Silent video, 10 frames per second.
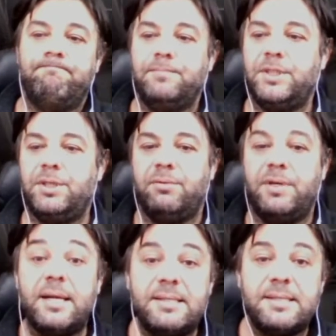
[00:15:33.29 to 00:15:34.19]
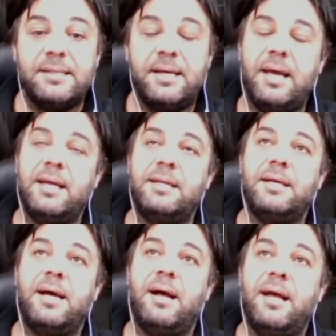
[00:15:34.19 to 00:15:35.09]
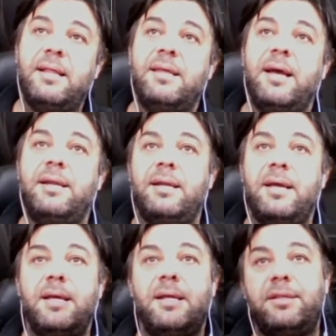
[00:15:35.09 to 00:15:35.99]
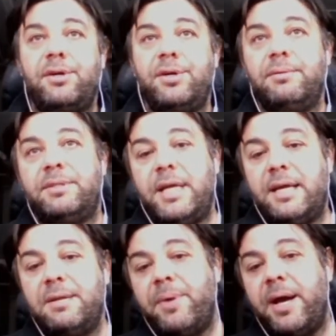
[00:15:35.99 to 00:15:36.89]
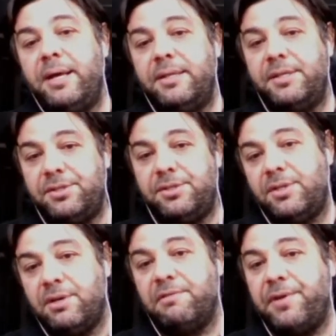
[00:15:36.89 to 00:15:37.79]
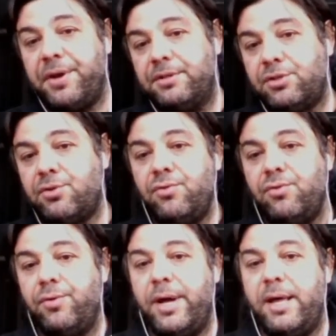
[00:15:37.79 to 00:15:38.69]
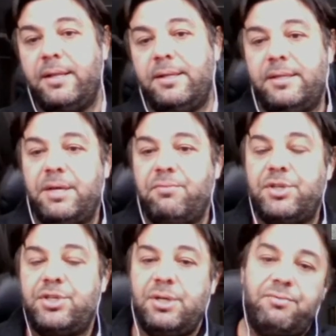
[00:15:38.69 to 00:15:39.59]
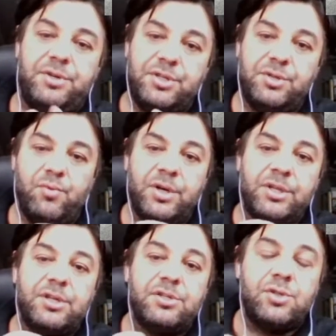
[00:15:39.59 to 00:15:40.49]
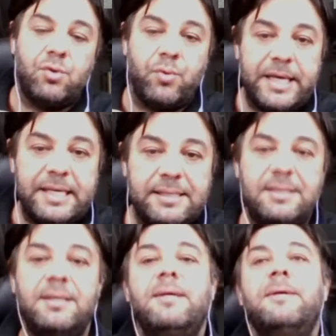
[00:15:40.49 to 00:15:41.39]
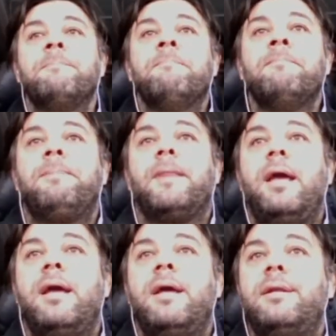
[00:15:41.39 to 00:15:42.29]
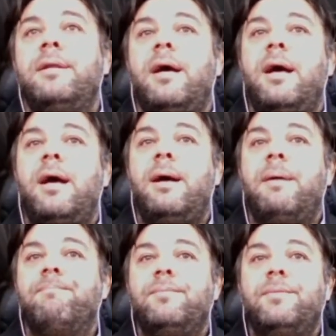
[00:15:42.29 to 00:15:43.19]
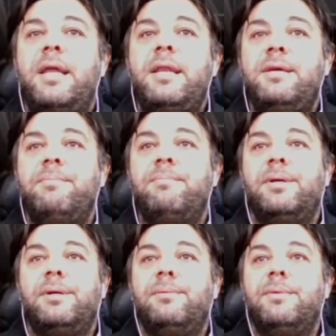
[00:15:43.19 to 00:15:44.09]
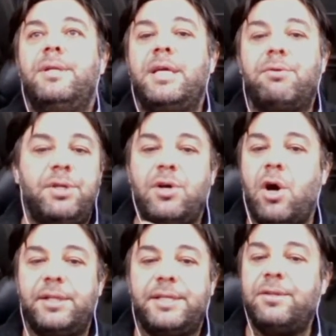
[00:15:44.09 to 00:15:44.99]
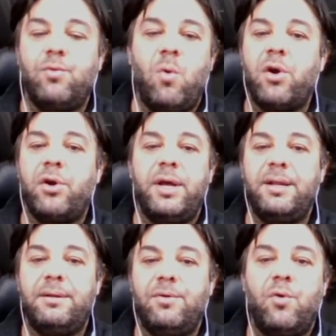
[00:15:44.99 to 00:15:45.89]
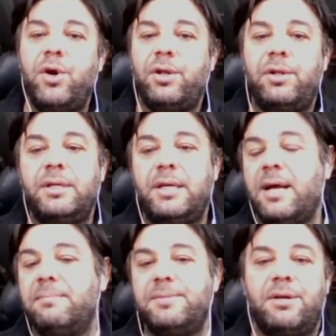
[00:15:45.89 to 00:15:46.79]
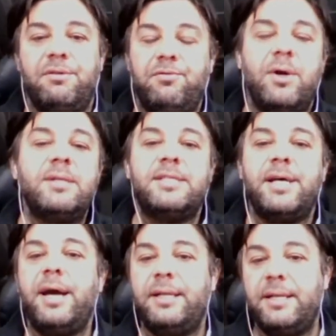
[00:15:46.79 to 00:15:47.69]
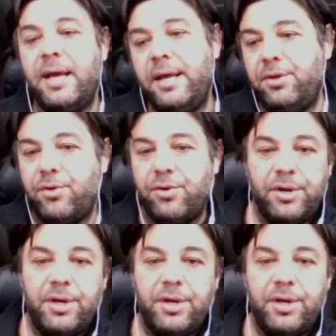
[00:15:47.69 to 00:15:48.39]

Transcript: nuts, and then they're taken by this conveyor screw and they reach a region where they're squeezed, and any liquid content, water and oil, comes out of one side, and your